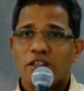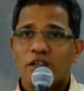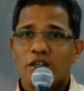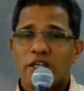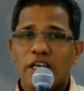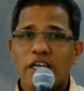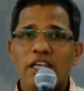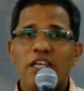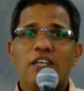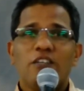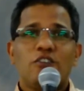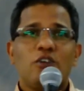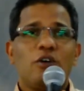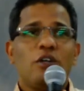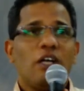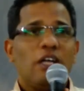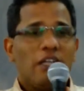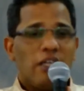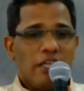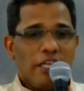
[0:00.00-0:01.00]
Okay?
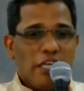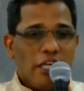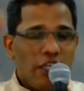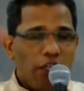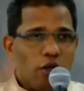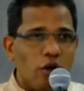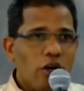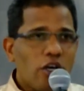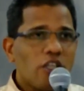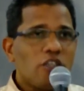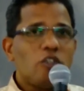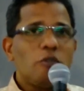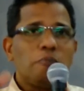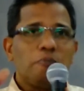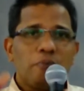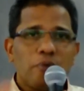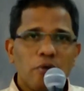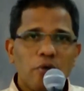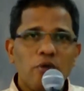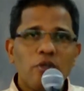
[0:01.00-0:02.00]
So, in order to
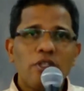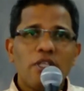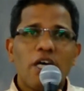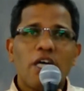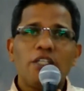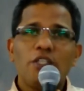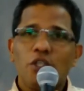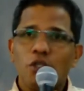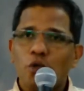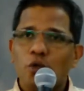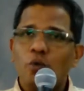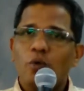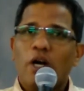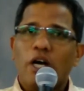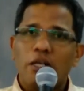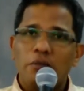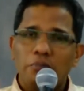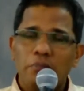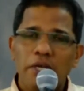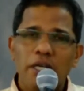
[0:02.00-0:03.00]
prove that you
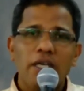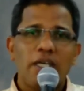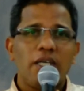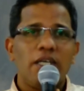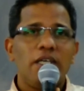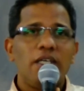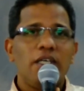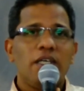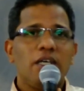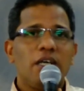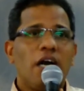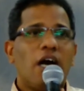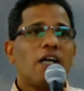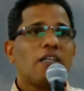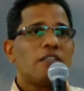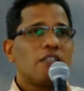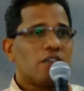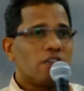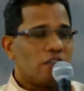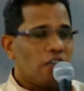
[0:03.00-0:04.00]
and me are
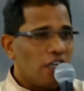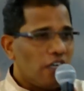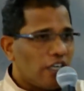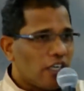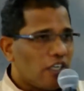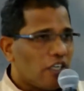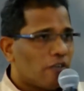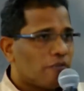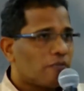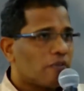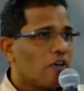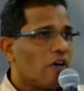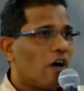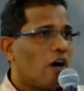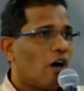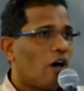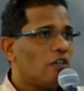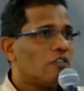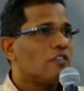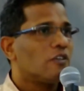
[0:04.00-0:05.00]
the children of
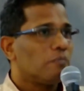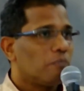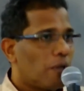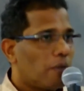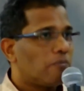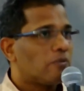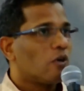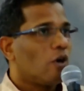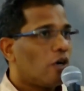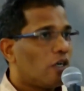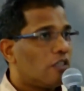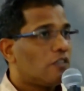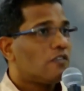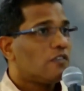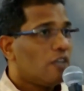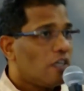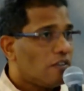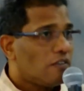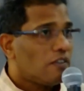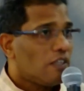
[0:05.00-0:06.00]
God, sometimes God is
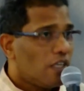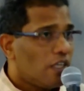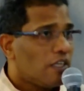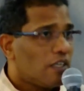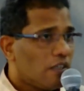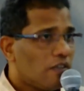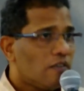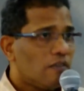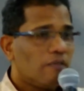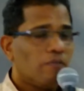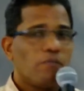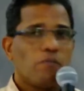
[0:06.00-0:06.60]
chastening us.